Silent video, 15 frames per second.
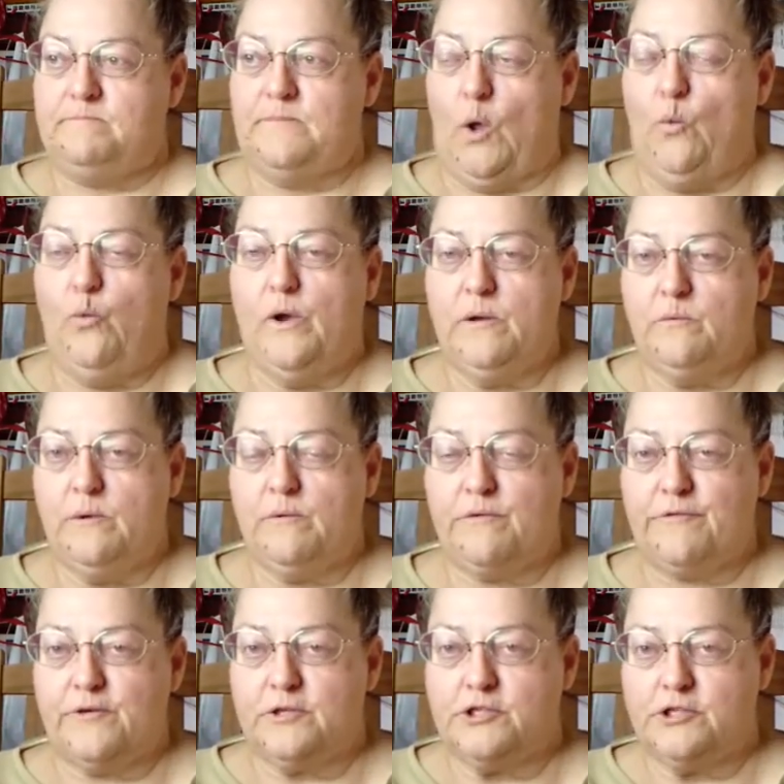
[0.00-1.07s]
When we were
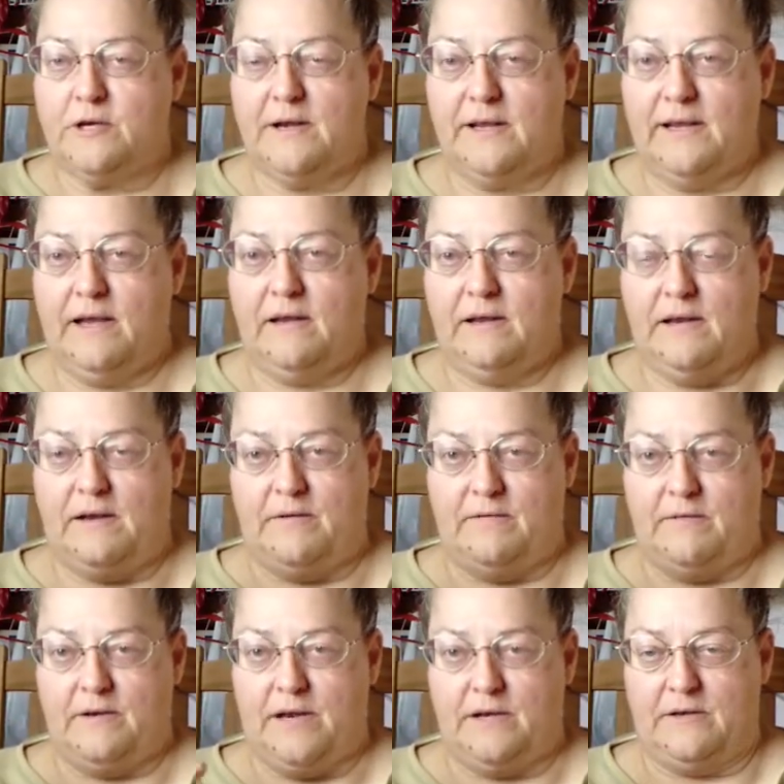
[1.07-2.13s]
first starting out
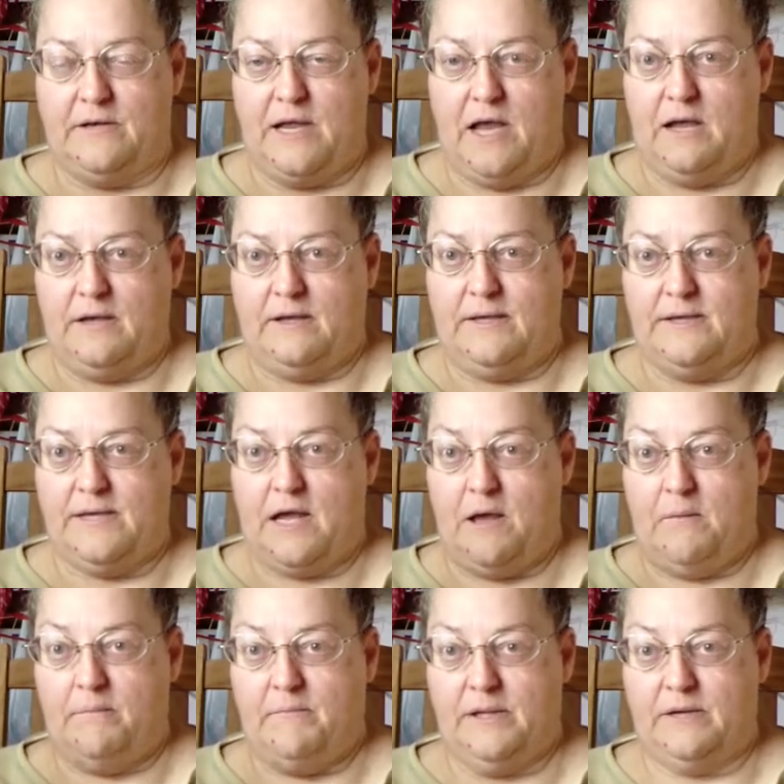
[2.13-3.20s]
and young and
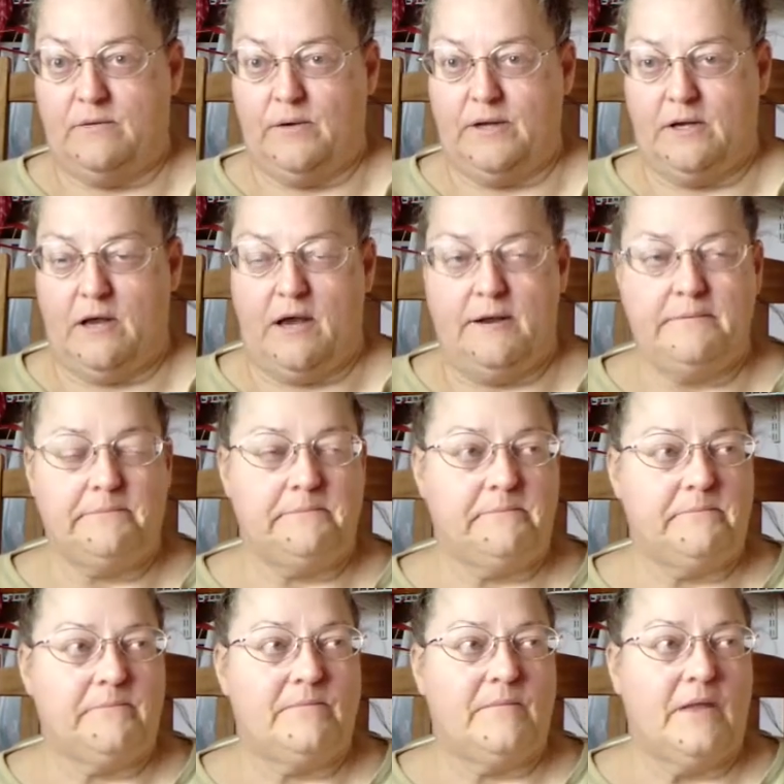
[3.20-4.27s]
dumb and whatnot,
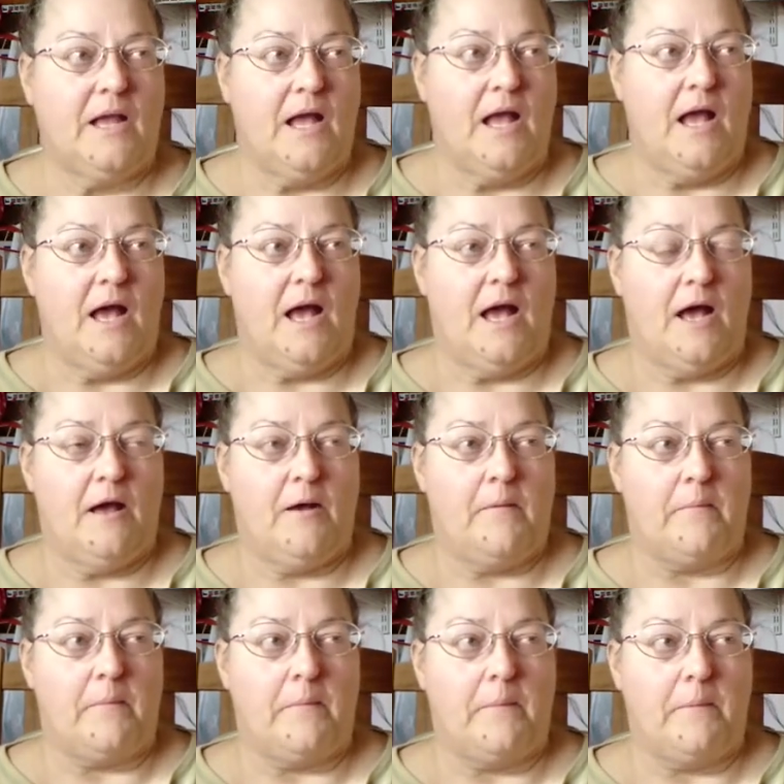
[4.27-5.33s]

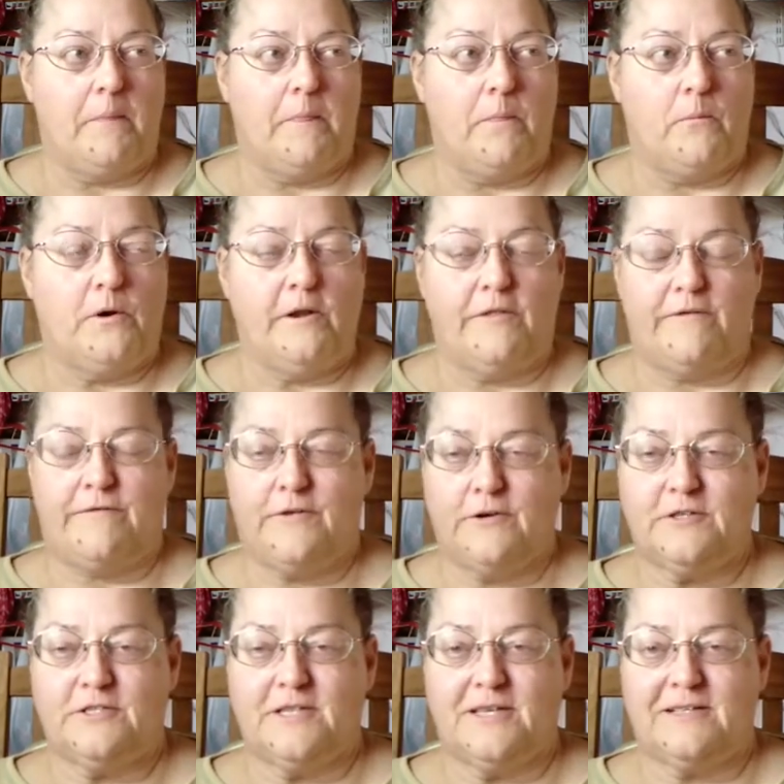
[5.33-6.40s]
one of the
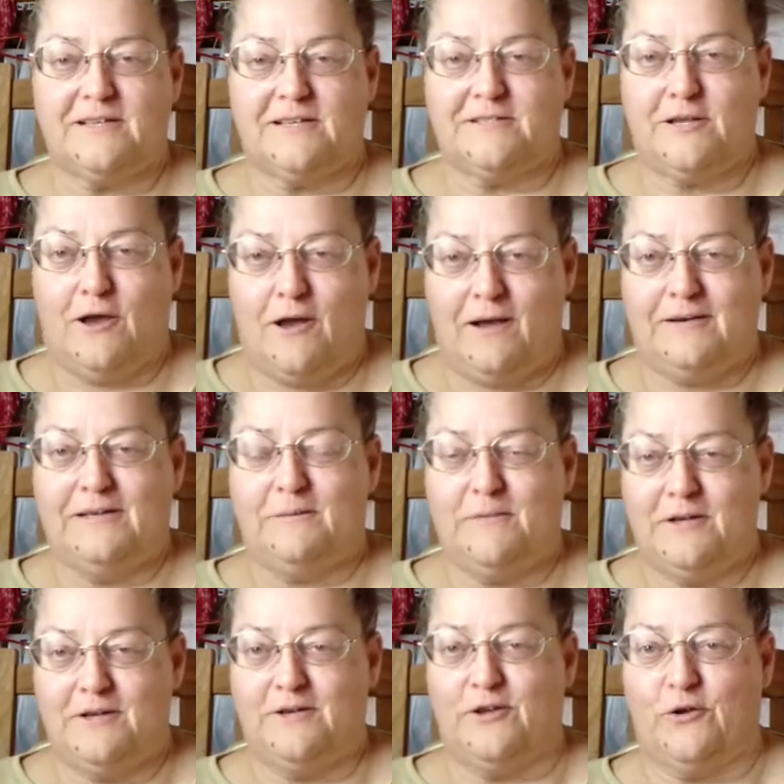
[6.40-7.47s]
first things I talked him
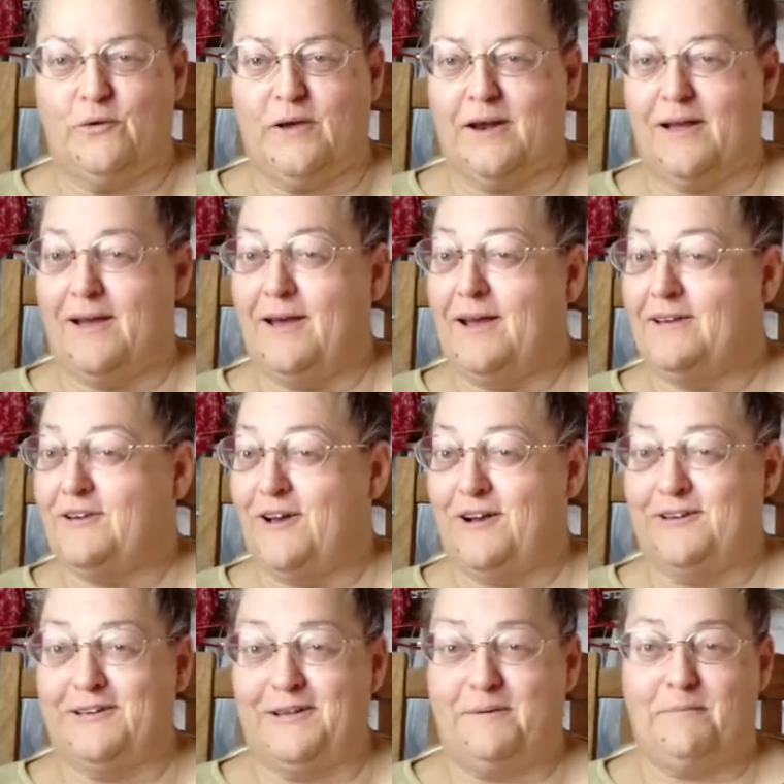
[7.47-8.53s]
into, and I
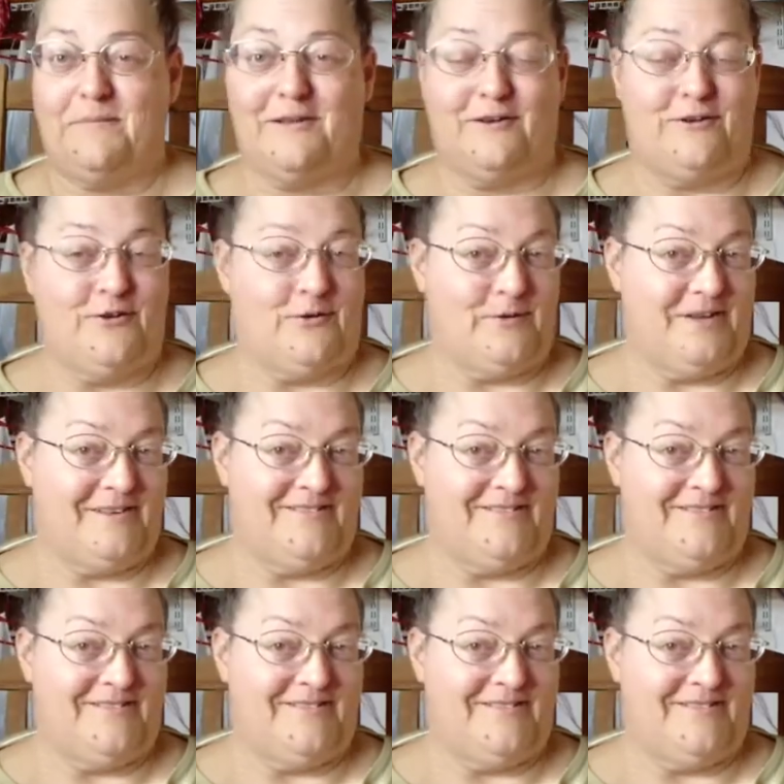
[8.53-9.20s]
talked him into it